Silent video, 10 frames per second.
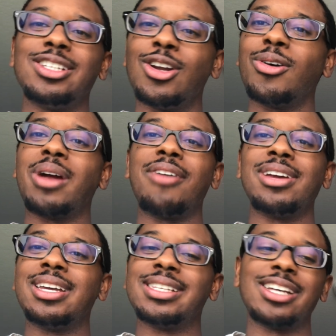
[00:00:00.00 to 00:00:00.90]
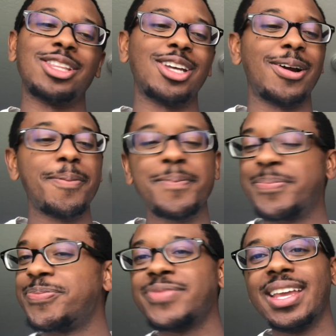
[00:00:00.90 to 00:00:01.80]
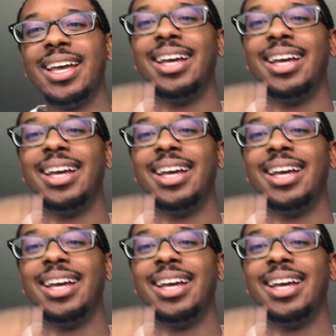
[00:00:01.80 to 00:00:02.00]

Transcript: you know, who are having kids out there. no